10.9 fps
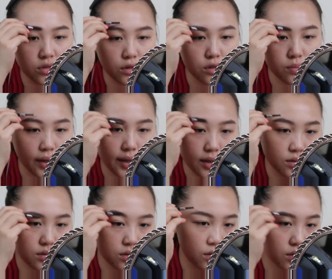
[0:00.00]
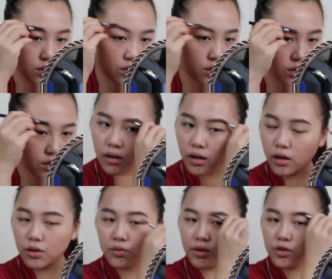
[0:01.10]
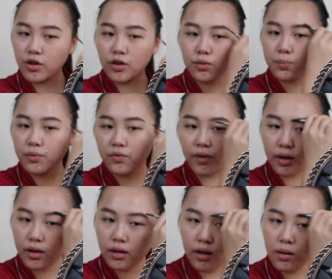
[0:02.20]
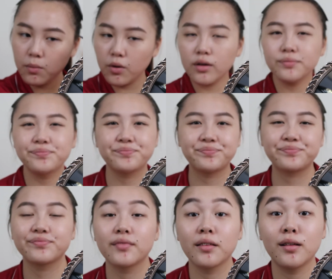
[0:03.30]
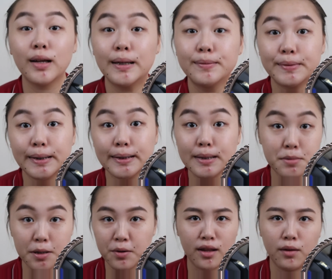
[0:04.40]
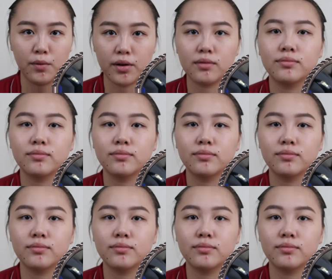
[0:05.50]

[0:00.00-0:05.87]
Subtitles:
just because I don't really try to perfect it anymore, because I'm not going anywhere.